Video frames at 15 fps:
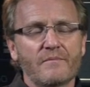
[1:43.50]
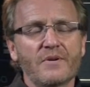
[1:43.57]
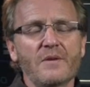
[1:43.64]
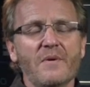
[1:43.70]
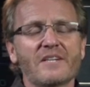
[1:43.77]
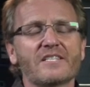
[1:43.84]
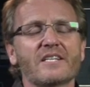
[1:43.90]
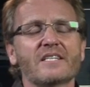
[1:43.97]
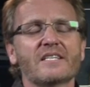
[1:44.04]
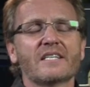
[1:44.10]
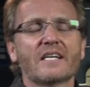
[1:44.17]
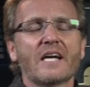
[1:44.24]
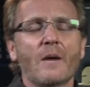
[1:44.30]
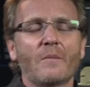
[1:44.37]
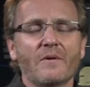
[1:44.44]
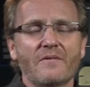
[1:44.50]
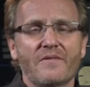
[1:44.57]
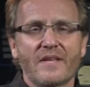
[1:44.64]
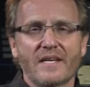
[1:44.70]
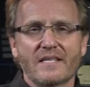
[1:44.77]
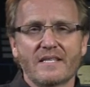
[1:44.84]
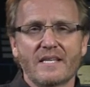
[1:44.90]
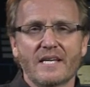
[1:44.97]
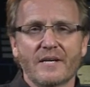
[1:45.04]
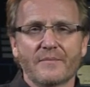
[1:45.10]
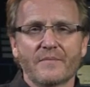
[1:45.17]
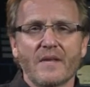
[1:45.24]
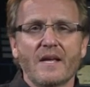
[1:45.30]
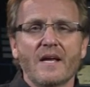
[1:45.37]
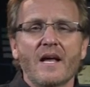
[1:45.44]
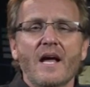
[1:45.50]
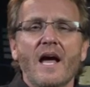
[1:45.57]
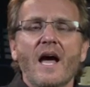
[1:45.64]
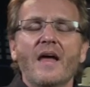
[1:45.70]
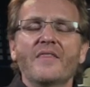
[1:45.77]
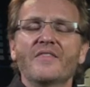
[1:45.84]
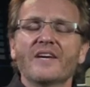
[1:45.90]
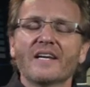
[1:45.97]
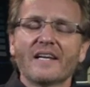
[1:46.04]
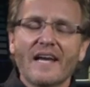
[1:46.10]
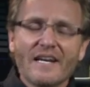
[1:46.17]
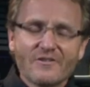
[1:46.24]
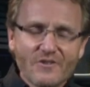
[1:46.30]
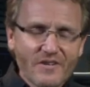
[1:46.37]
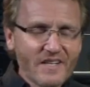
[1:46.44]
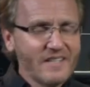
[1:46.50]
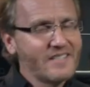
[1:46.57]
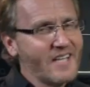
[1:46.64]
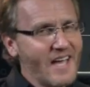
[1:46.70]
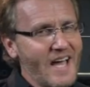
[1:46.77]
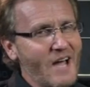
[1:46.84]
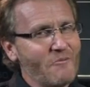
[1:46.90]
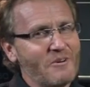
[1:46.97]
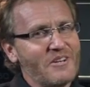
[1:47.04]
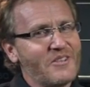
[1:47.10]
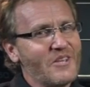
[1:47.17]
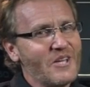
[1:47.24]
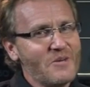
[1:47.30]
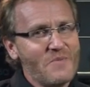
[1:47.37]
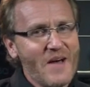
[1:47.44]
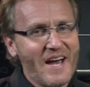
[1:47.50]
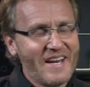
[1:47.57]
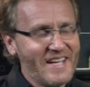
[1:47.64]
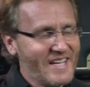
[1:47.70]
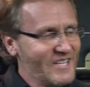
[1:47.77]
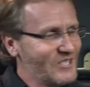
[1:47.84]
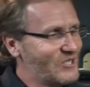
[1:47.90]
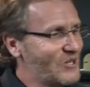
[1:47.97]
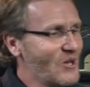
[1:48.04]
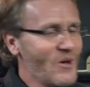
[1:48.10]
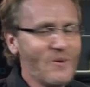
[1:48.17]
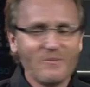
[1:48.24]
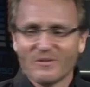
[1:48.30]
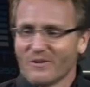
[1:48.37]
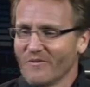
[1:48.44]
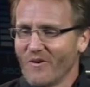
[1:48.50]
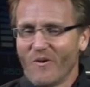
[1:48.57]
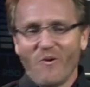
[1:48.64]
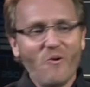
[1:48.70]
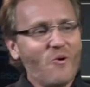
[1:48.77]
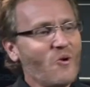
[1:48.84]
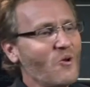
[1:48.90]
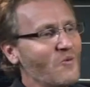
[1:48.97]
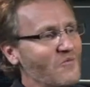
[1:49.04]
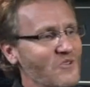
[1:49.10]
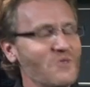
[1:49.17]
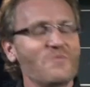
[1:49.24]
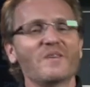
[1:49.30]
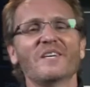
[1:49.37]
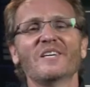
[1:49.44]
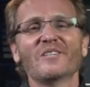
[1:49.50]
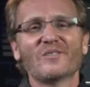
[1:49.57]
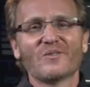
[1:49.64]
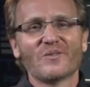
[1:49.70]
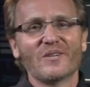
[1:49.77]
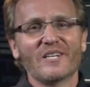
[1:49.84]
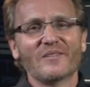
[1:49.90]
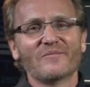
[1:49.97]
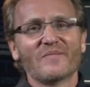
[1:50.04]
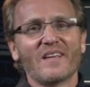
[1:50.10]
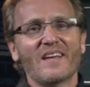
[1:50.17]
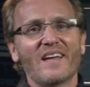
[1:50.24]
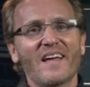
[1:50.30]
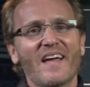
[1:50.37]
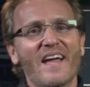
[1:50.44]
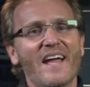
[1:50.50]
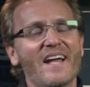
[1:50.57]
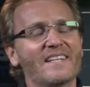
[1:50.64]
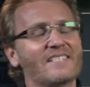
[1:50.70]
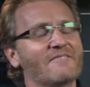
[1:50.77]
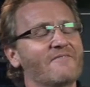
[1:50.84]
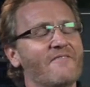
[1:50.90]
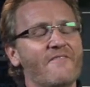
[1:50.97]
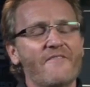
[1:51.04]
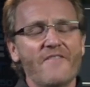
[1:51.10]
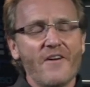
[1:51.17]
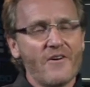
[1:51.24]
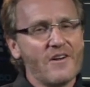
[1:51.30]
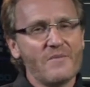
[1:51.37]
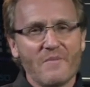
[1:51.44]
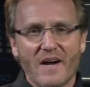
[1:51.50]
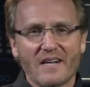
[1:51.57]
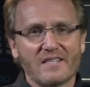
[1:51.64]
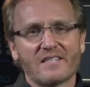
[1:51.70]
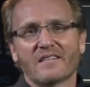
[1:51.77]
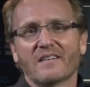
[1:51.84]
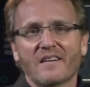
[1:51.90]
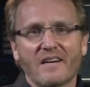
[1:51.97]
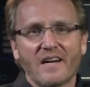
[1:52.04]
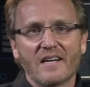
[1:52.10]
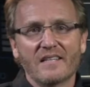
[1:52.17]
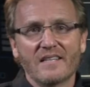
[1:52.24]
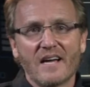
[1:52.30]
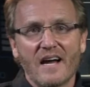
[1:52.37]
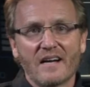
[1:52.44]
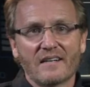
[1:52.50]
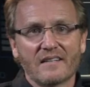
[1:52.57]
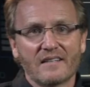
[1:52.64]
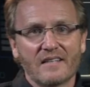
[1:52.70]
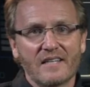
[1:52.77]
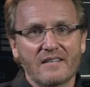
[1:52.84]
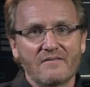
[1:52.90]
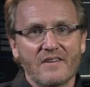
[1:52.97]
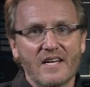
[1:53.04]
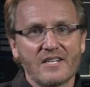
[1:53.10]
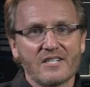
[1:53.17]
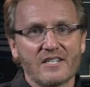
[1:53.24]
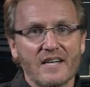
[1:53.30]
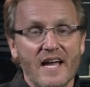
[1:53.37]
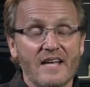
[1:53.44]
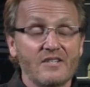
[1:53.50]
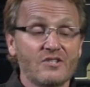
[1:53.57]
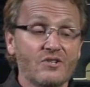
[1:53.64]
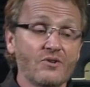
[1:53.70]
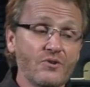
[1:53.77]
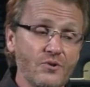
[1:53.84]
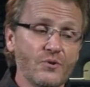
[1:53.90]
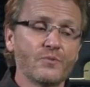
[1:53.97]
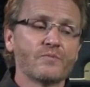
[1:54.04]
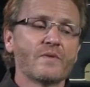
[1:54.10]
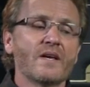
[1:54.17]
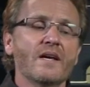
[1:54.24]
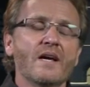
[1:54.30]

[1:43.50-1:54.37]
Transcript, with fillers: pretty much just a couple of things here. The electric guitar, when you think about it, in terms of all of human history, it's very much a young invention. And two,